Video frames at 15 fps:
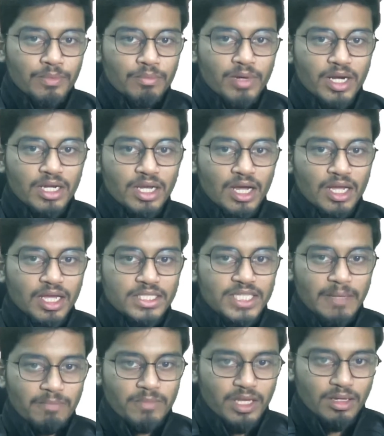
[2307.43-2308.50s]
But again,
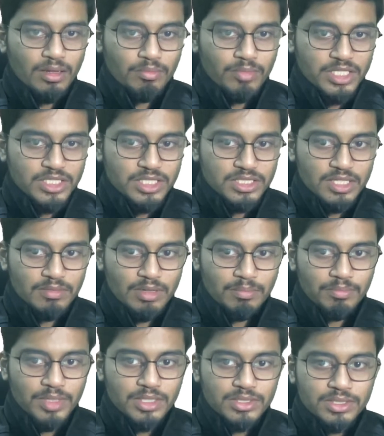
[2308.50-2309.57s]
same thing. Mention some
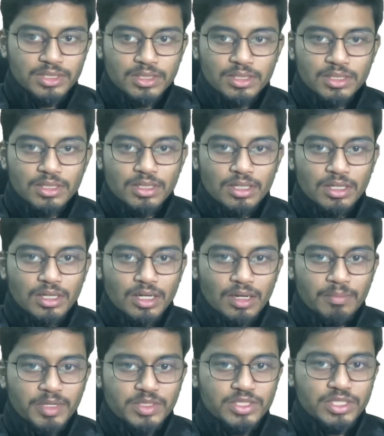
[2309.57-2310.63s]
numbers.
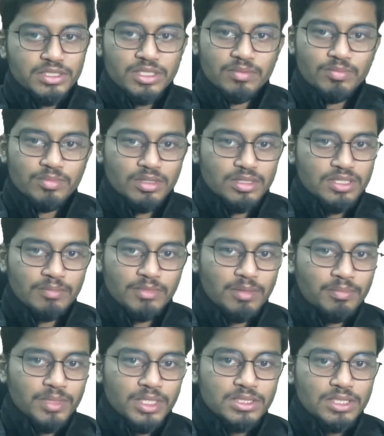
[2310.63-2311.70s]
Some
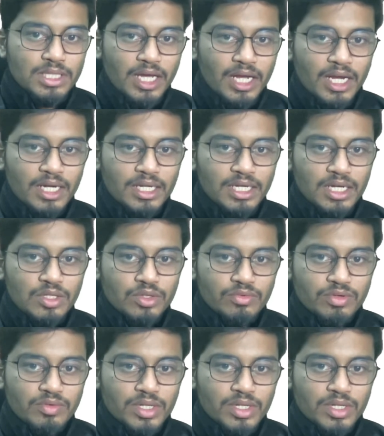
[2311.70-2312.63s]
numbers, and yeah, you have